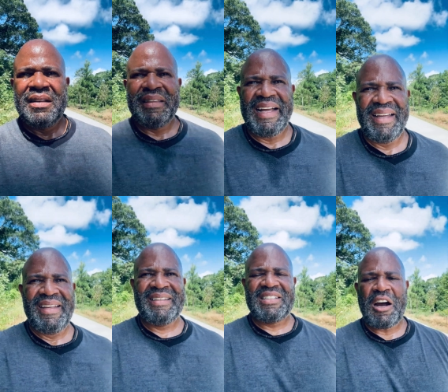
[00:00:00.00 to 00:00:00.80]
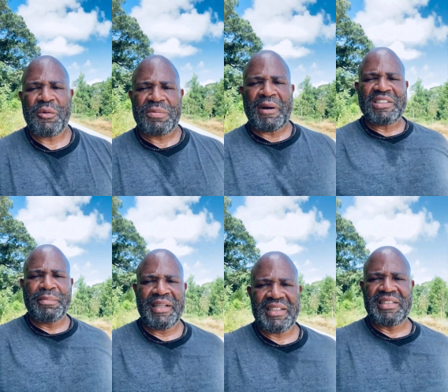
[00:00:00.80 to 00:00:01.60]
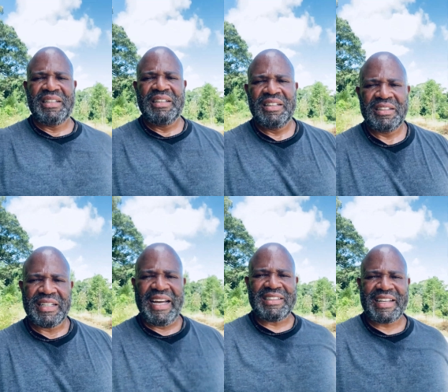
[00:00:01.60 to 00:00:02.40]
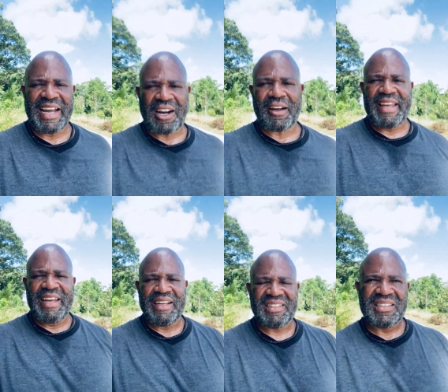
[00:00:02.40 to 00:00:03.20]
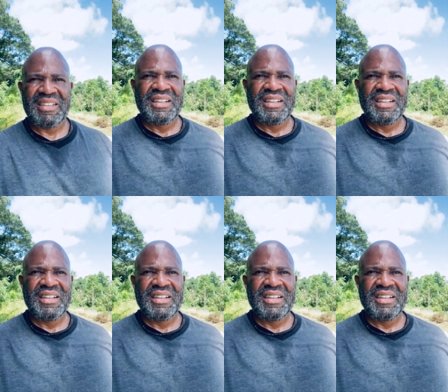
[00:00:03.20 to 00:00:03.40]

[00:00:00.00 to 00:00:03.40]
that it's our responsibility to educate our kids.